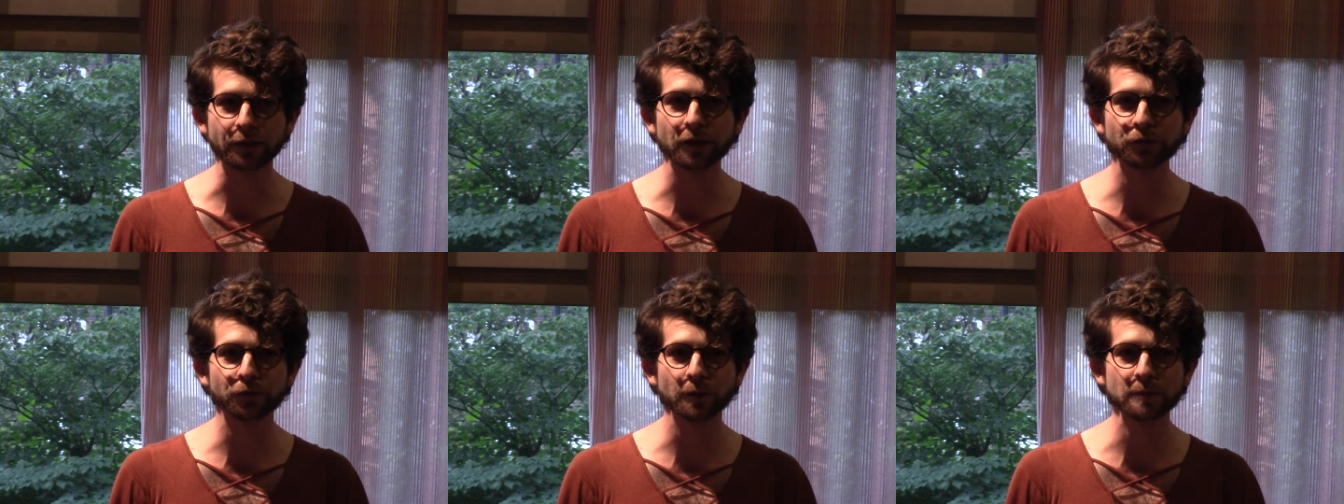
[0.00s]

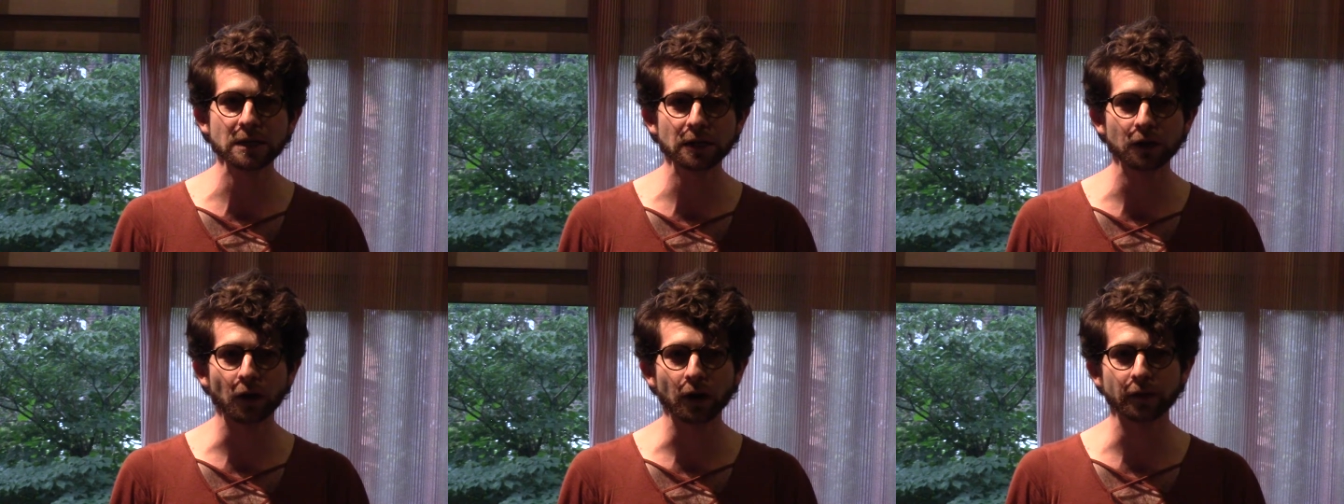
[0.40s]
think for
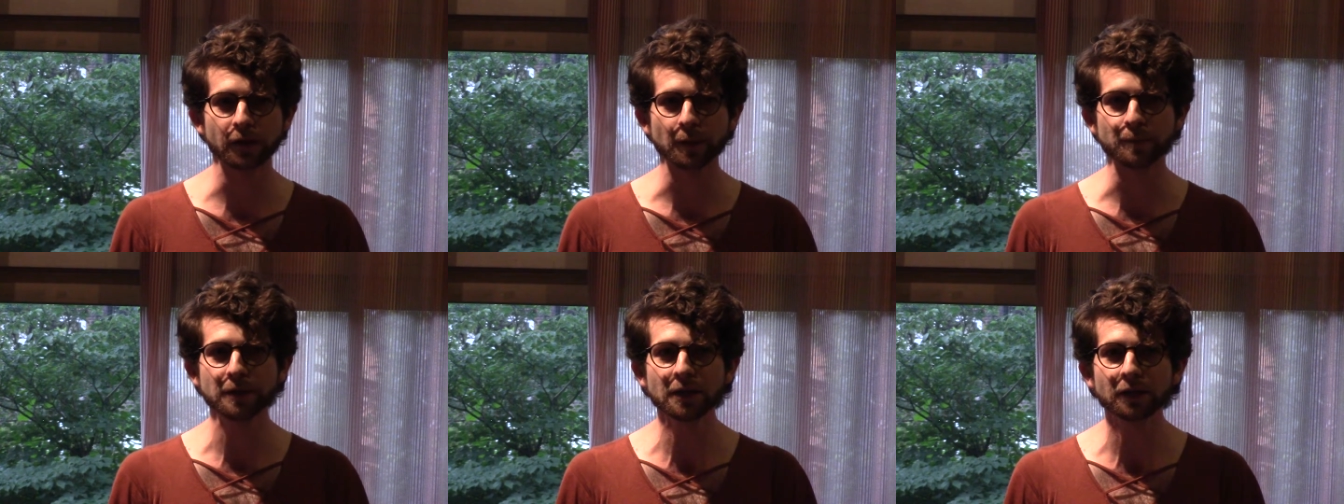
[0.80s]
me, a lot of
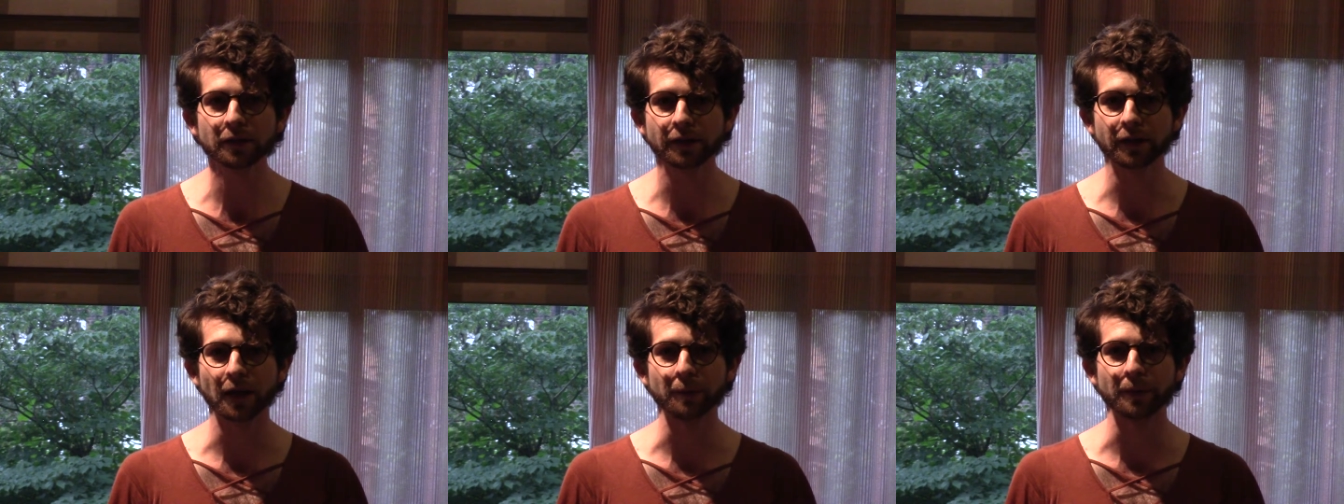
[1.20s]
the appeal
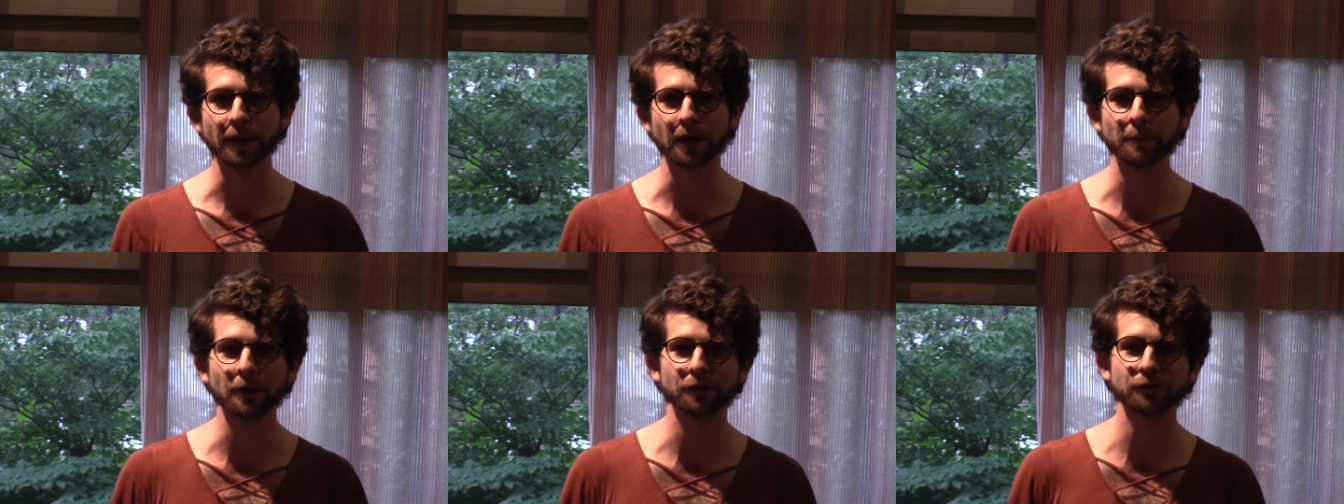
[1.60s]
of the
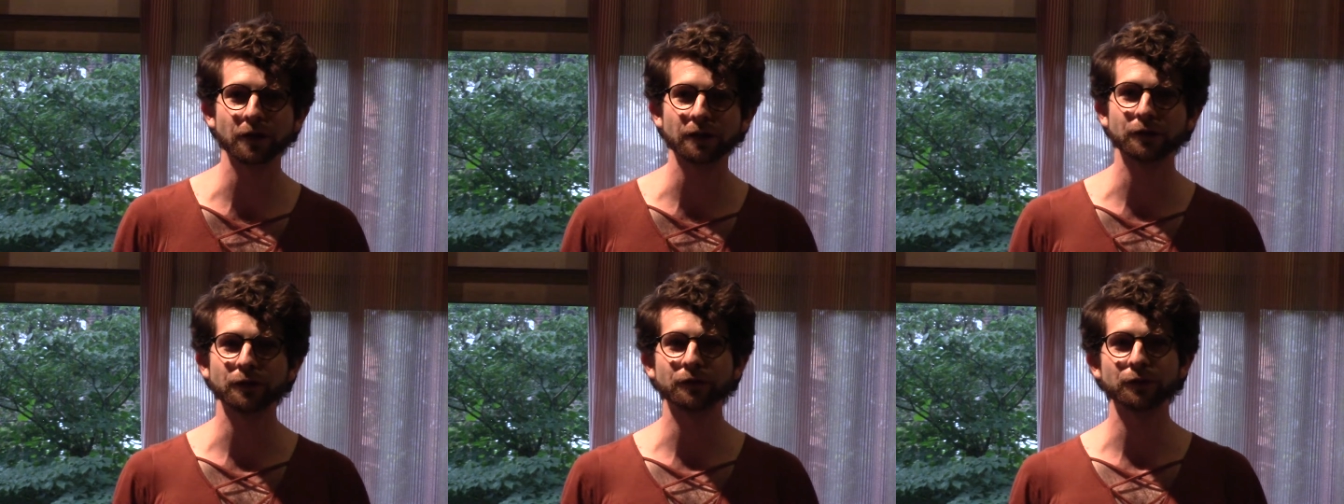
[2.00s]
campaign, I'm not
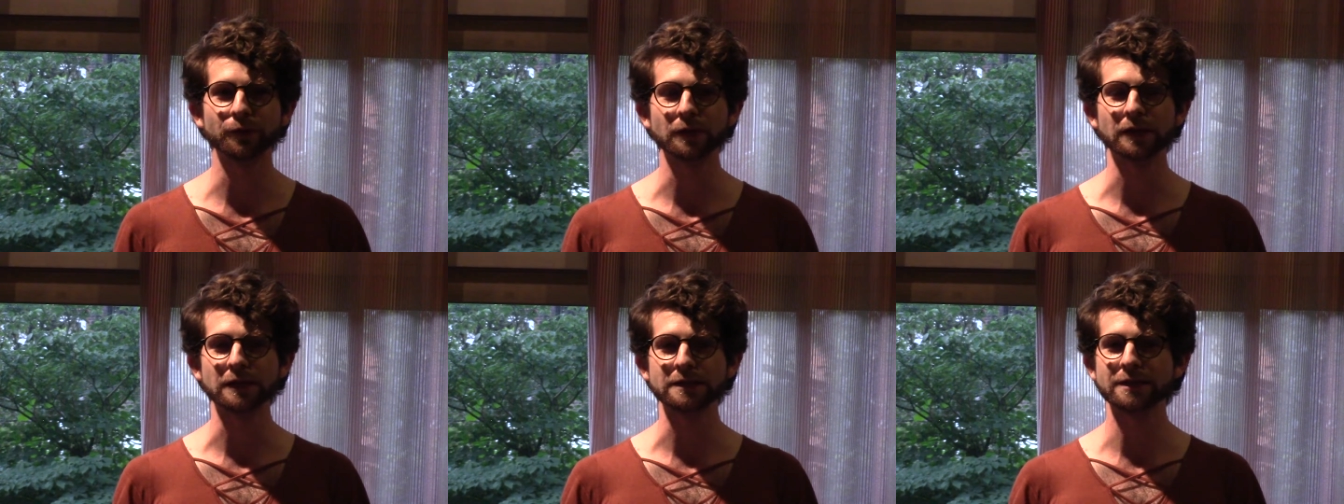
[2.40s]
trying to
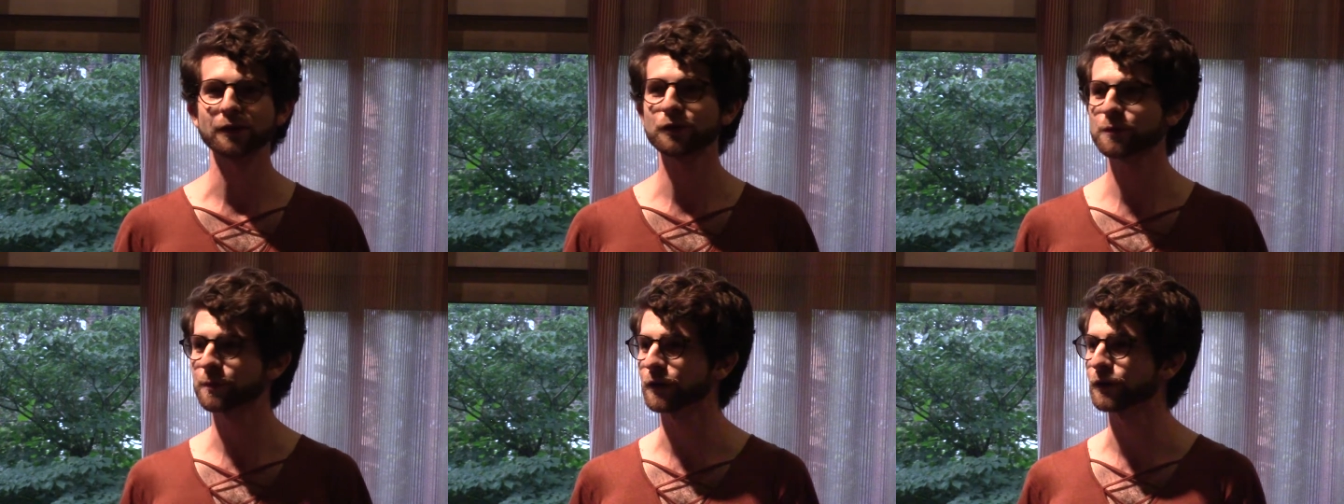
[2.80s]
do like a
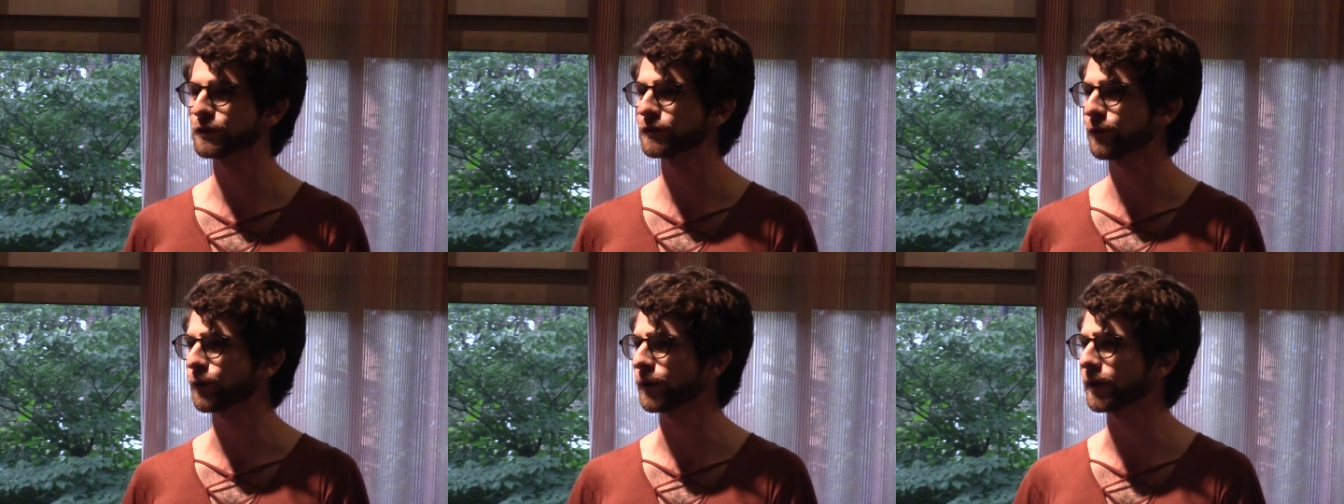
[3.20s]
sales
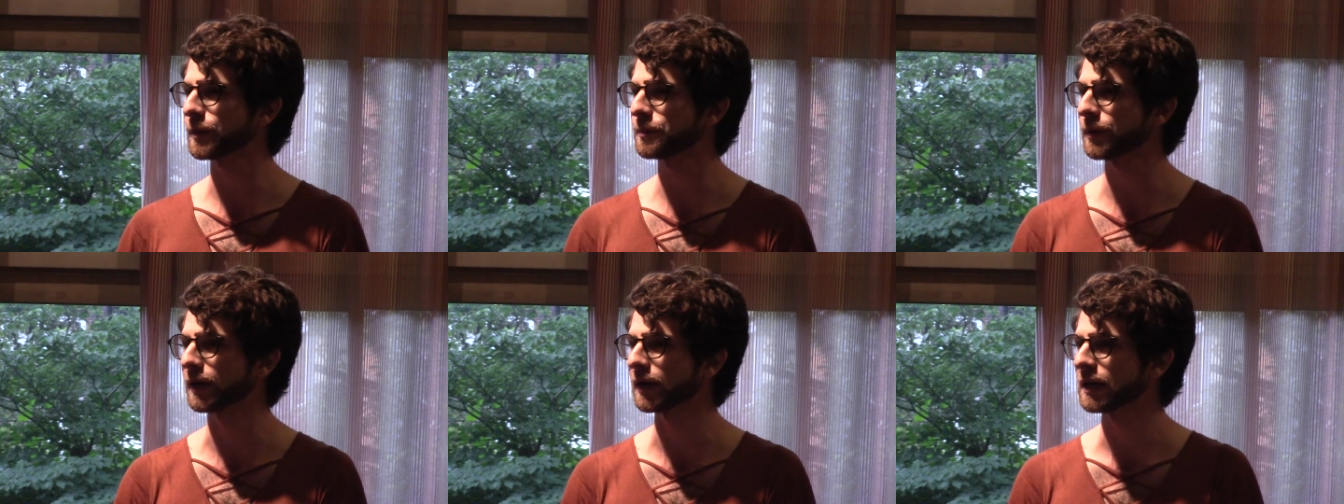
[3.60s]
pitch for
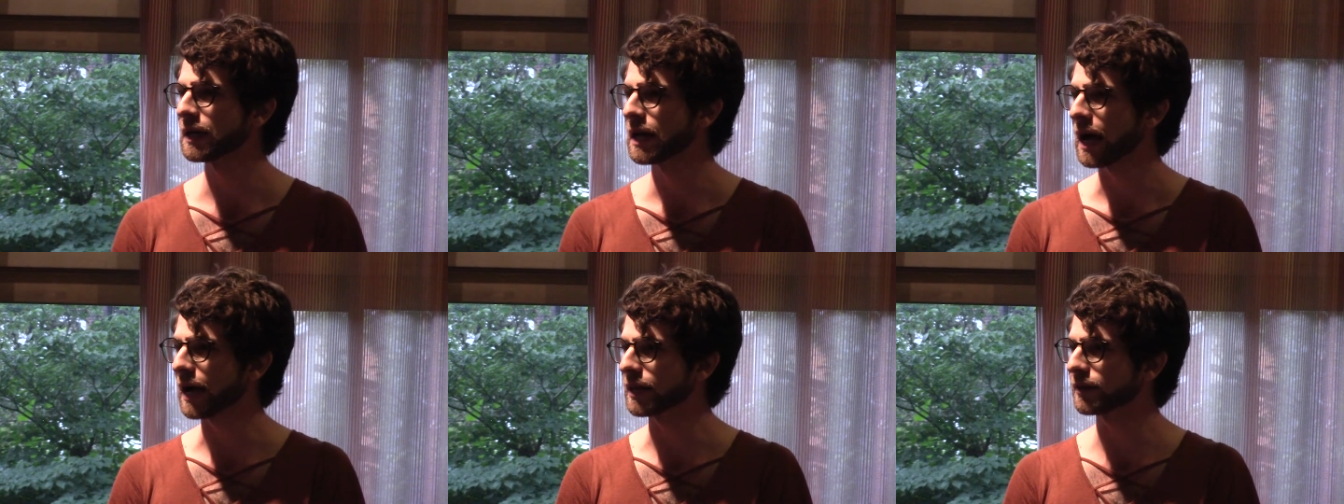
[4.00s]
it, but
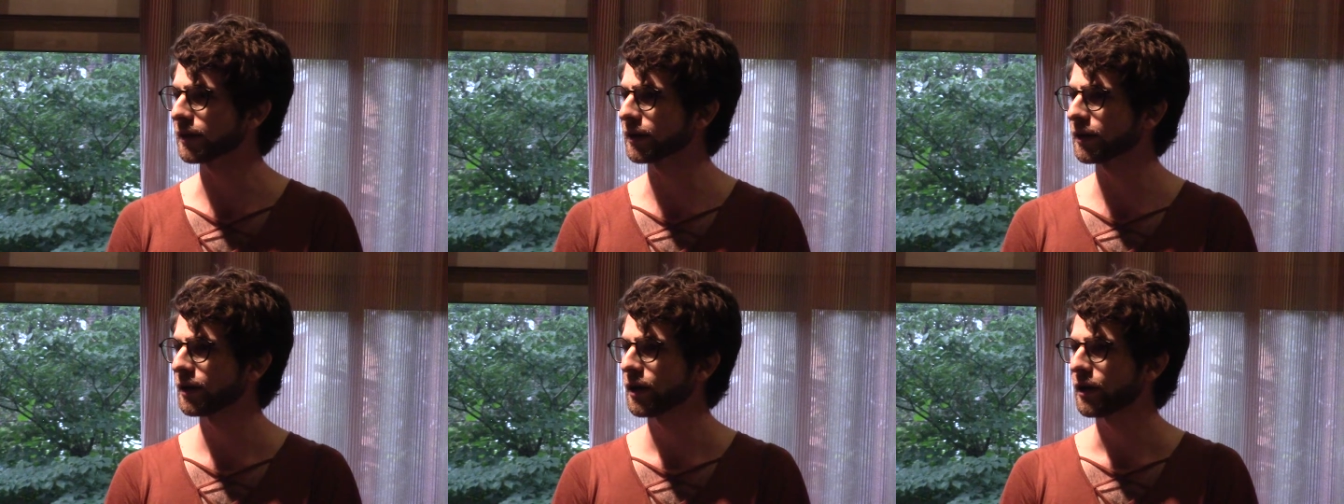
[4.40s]
I
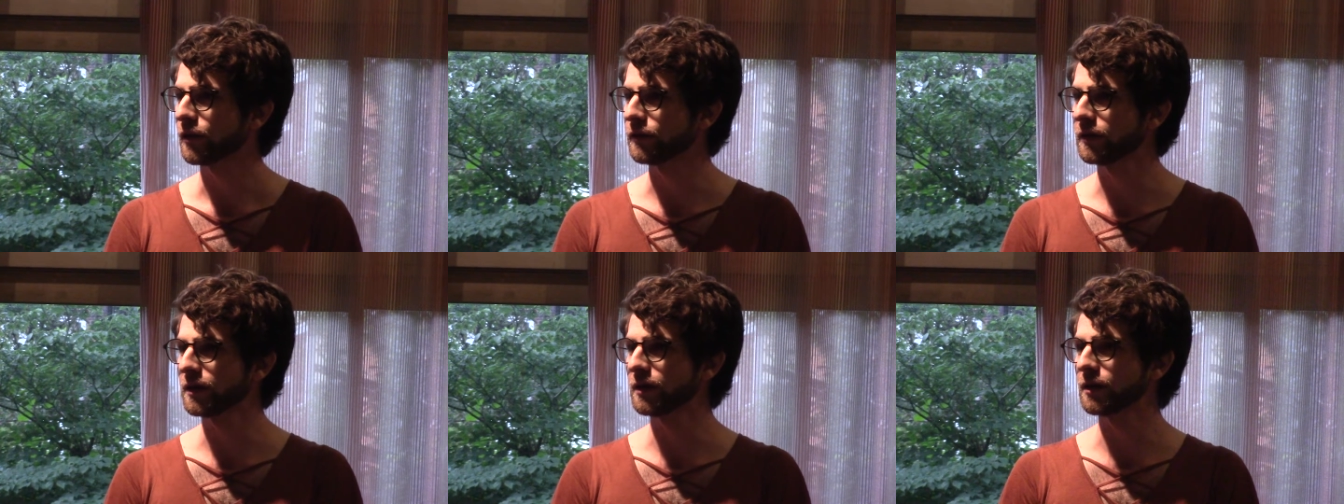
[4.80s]
think
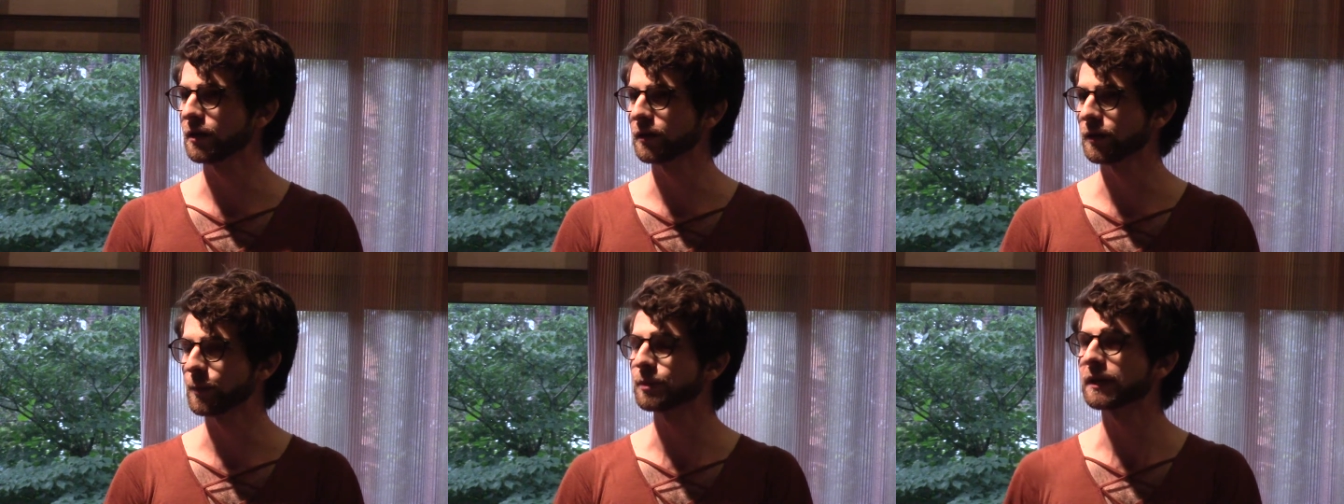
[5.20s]

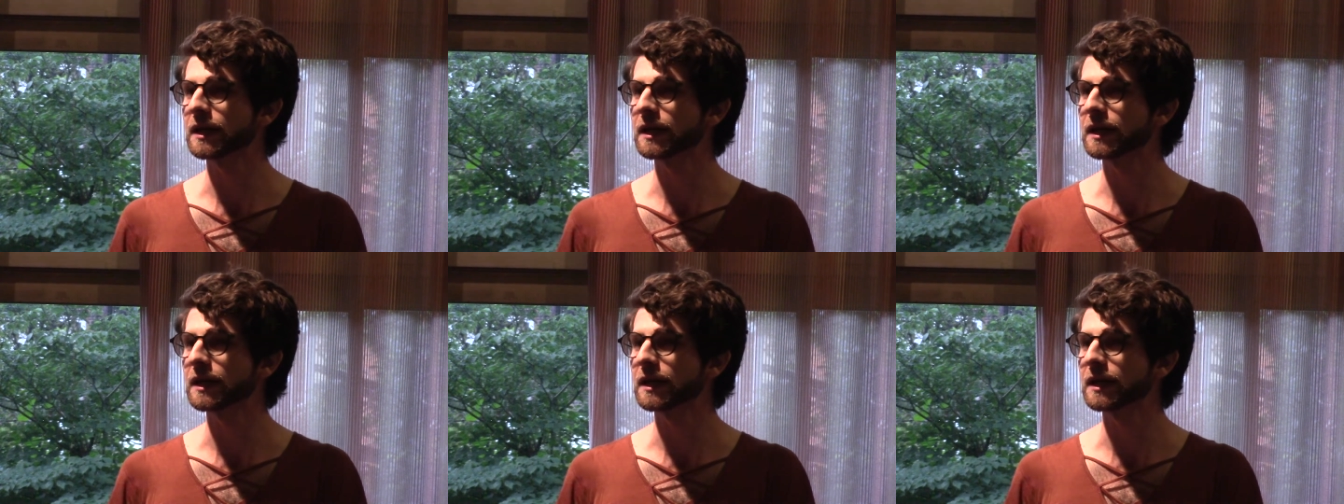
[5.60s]
the